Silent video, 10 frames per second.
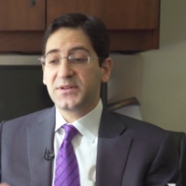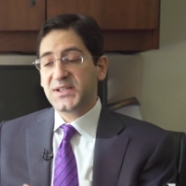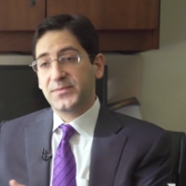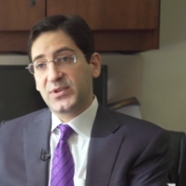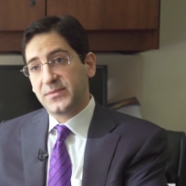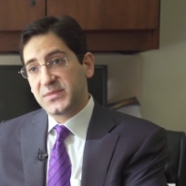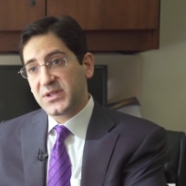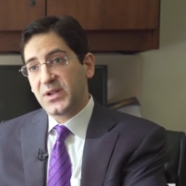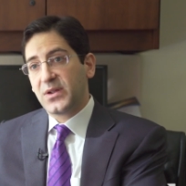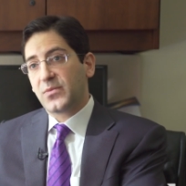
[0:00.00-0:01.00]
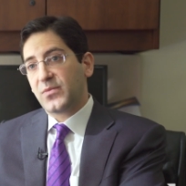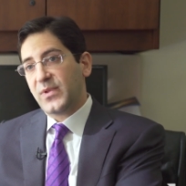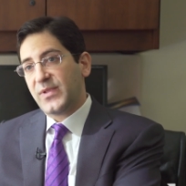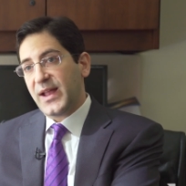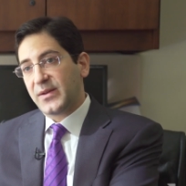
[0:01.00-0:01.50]
symptoms
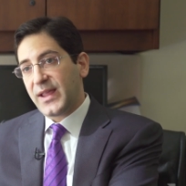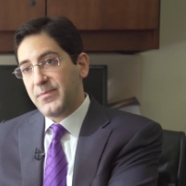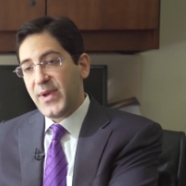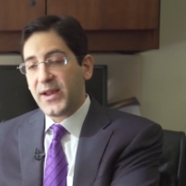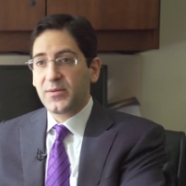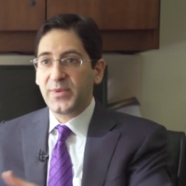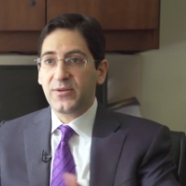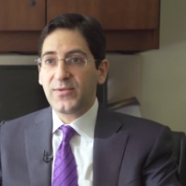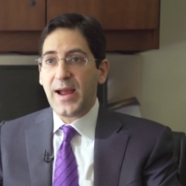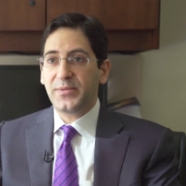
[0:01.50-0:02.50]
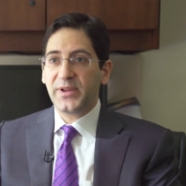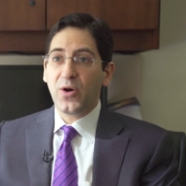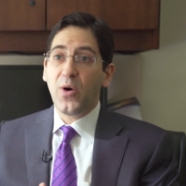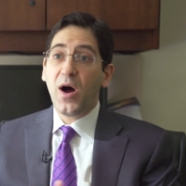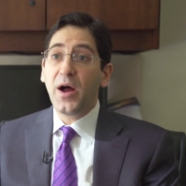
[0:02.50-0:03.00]
that get better but that rapidly
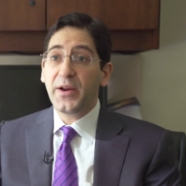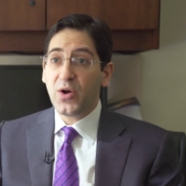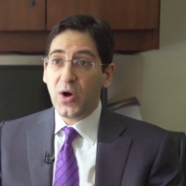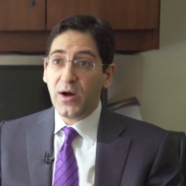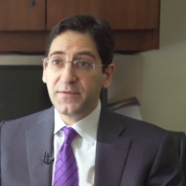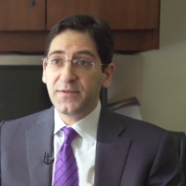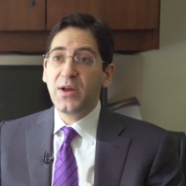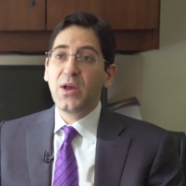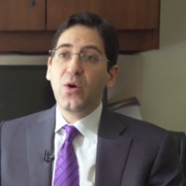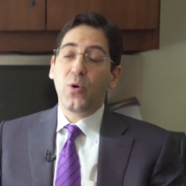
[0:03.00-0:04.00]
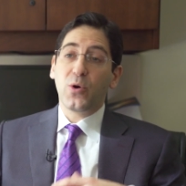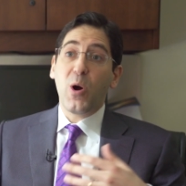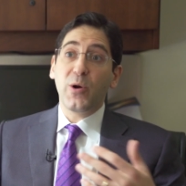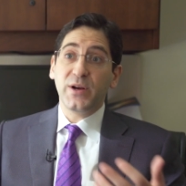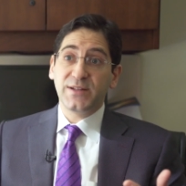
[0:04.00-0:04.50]
go on and off or
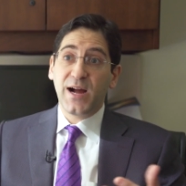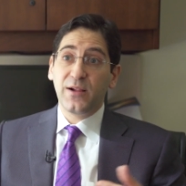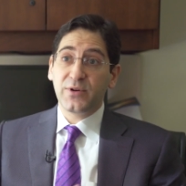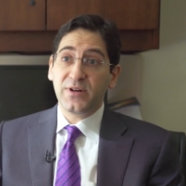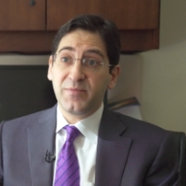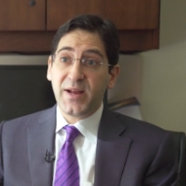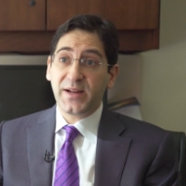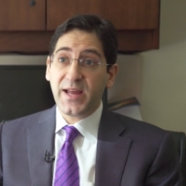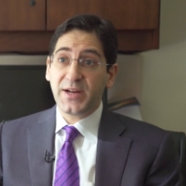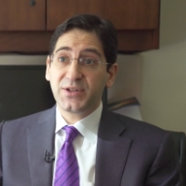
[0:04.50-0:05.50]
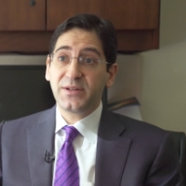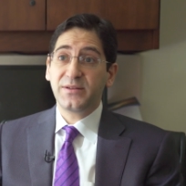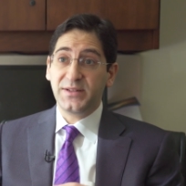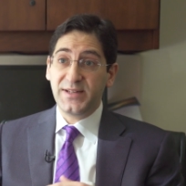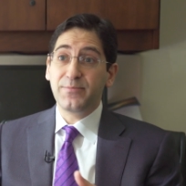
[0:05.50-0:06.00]
are intolerant of medication,
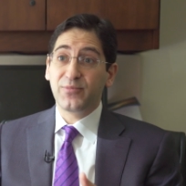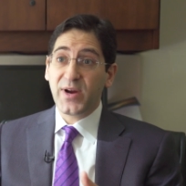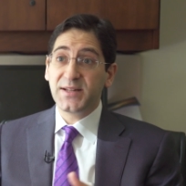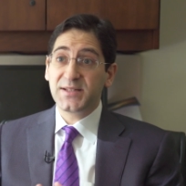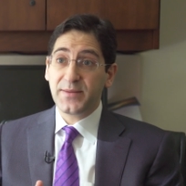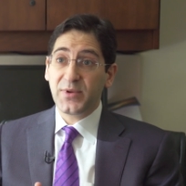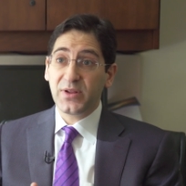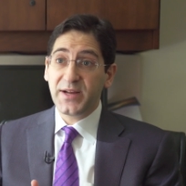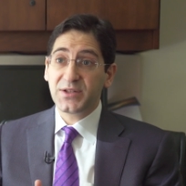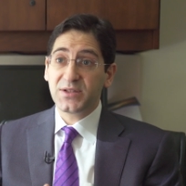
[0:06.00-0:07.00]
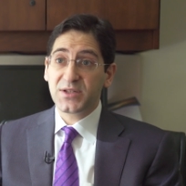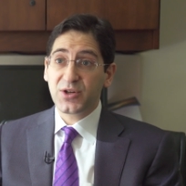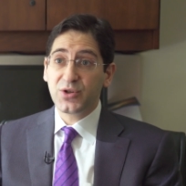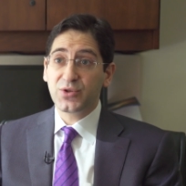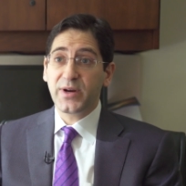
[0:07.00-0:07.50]
the deep brain stimulation
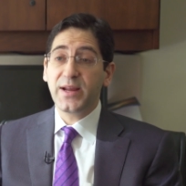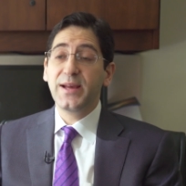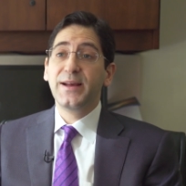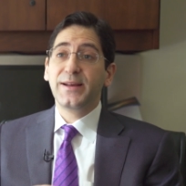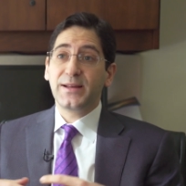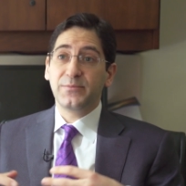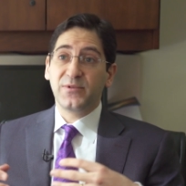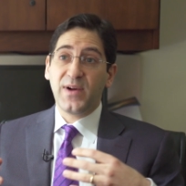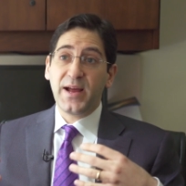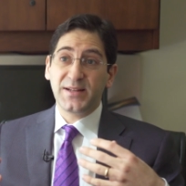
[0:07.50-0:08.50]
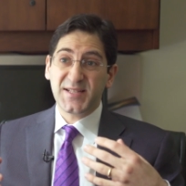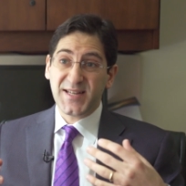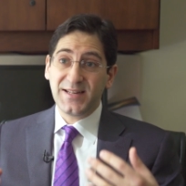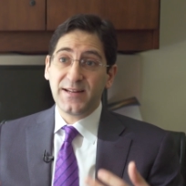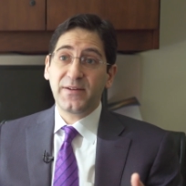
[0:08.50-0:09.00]
surgery can provide a
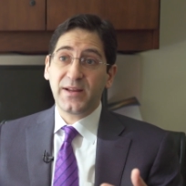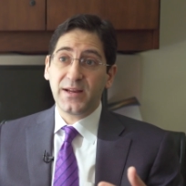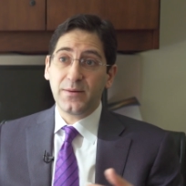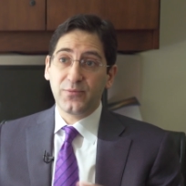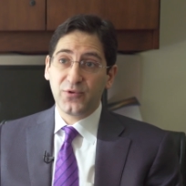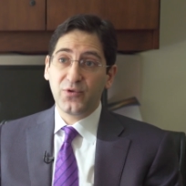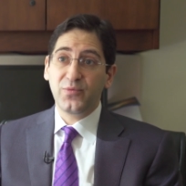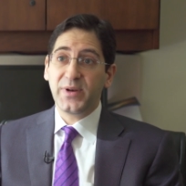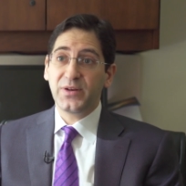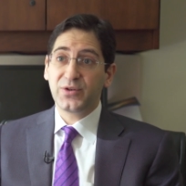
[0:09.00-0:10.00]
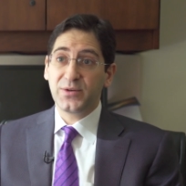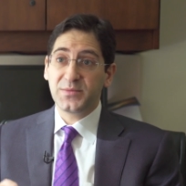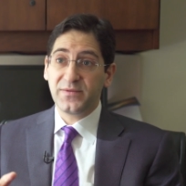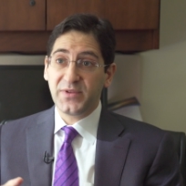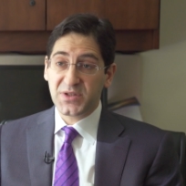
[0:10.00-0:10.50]
significant improvement in
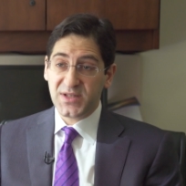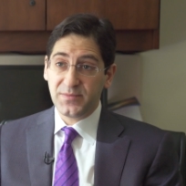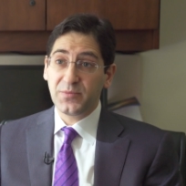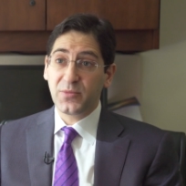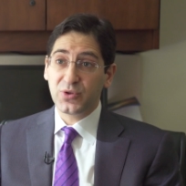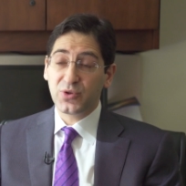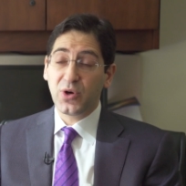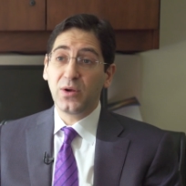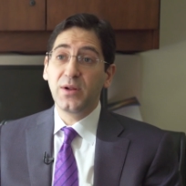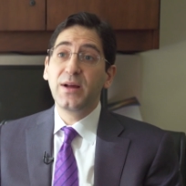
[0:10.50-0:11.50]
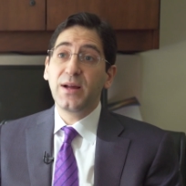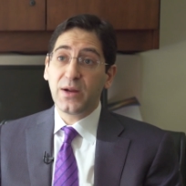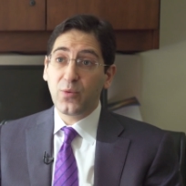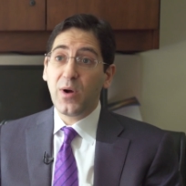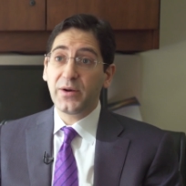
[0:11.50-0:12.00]
terms of their symptom control
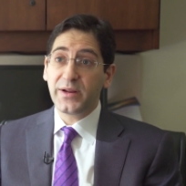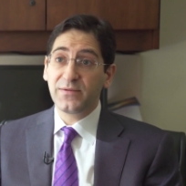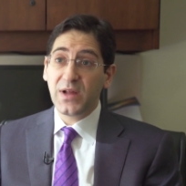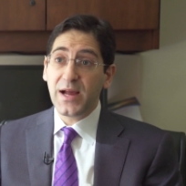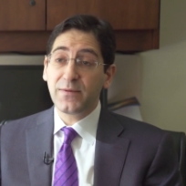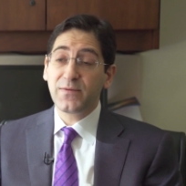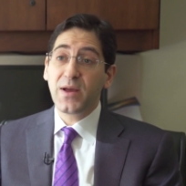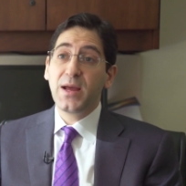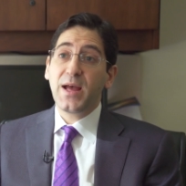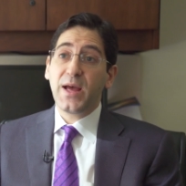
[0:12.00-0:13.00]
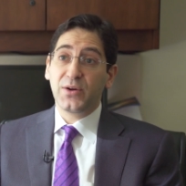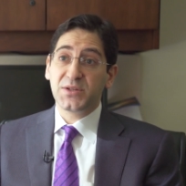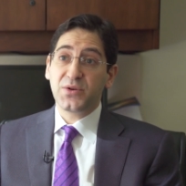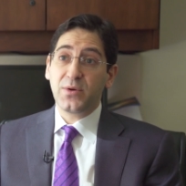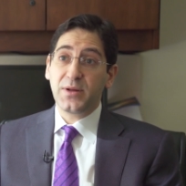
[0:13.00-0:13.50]
and quality of life and also